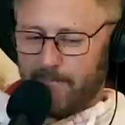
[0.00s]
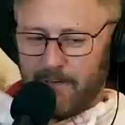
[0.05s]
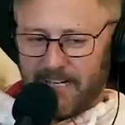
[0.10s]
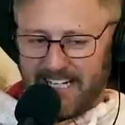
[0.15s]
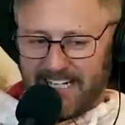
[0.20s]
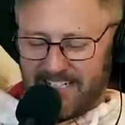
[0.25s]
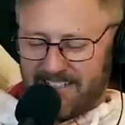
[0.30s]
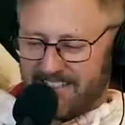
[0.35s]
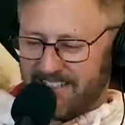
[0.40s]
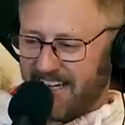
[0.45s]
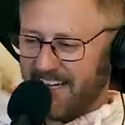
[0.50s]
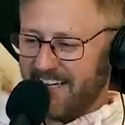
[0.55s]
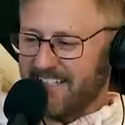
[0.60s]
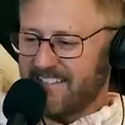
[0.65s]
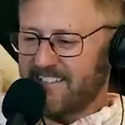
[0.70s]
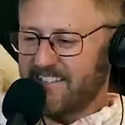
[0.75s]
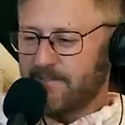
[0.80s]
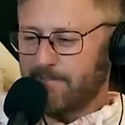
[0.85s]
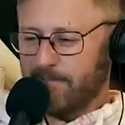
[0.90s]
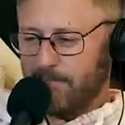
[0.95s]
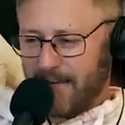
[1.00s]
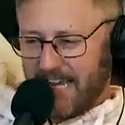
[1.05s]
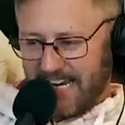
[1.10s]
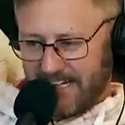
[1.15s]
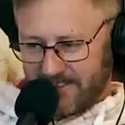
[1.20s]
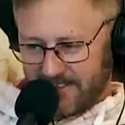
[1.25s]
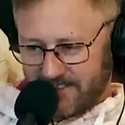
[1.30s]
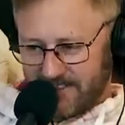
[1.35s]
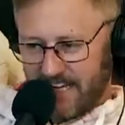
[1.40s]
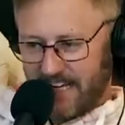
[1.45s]
But it does
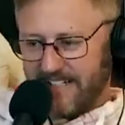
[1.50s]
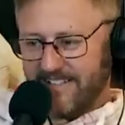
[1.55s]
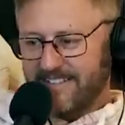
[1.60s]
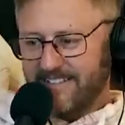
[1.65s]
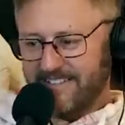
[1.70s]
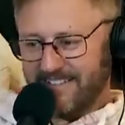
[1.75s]
make sense.